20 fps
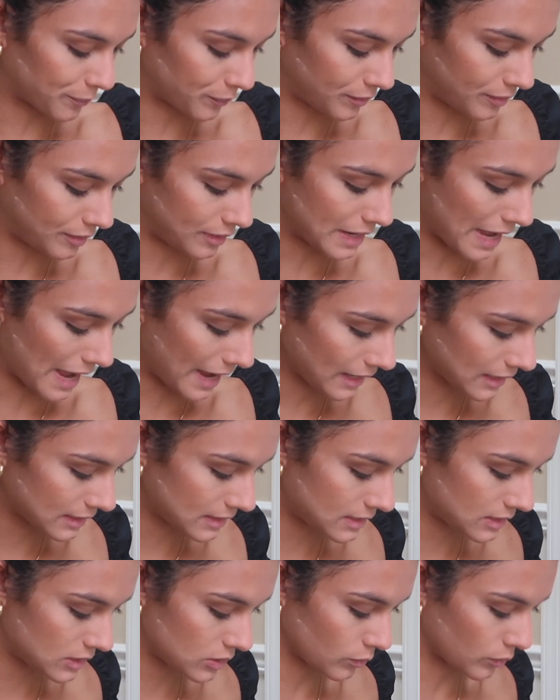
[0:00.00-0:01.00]

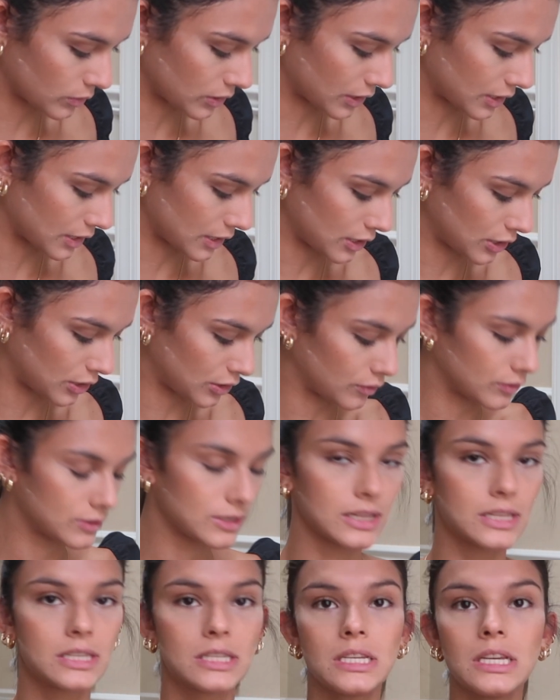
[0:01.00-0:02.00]
next we're gonna use
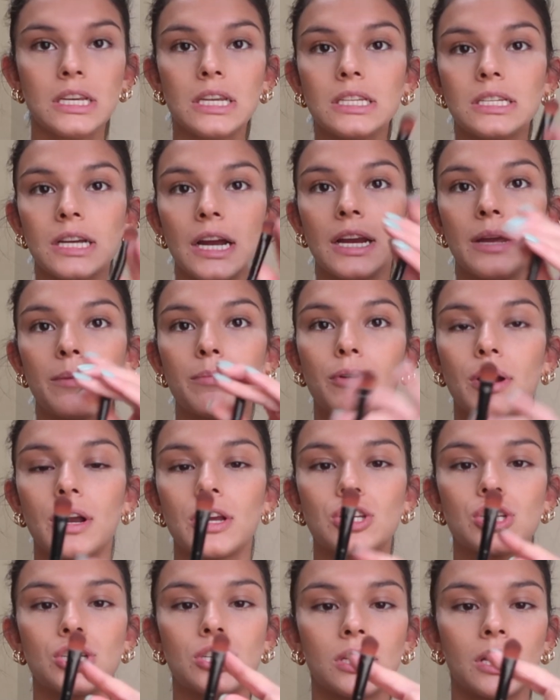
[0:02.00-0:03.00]
a teeny tiny
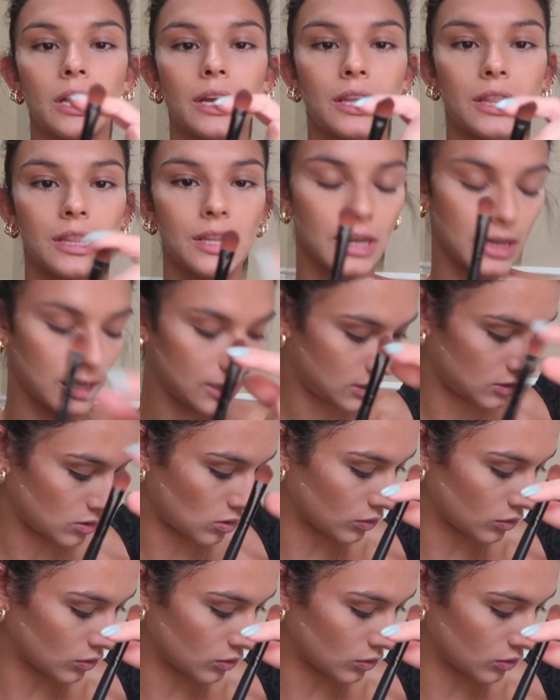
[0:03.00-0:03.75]
brush like this.